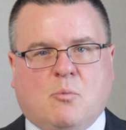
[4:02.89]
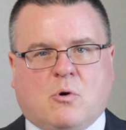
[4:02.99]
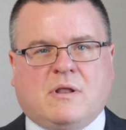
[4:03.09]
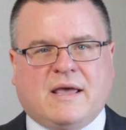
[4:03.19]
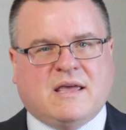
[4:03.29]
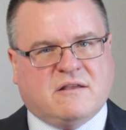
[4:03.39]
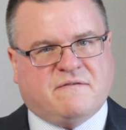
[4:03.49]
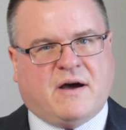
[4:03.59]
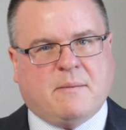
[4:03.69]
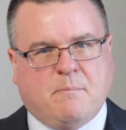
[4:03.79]
more like a
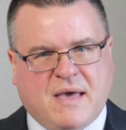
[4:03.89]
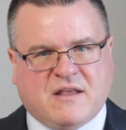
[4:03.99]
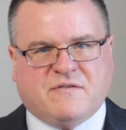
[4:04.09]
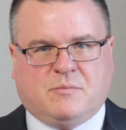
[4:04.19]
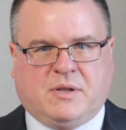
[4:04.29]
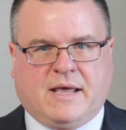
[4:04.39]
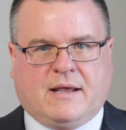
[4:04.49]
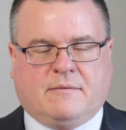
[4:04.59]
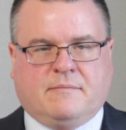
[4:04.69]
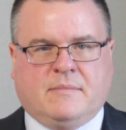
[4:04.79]
defined benefit plan.
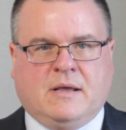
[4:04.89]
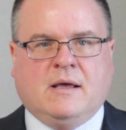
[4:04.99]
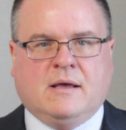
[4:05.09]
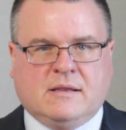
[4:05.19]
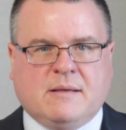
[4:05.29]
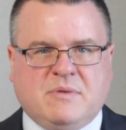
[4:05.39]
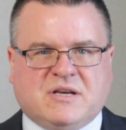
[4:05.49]
Let me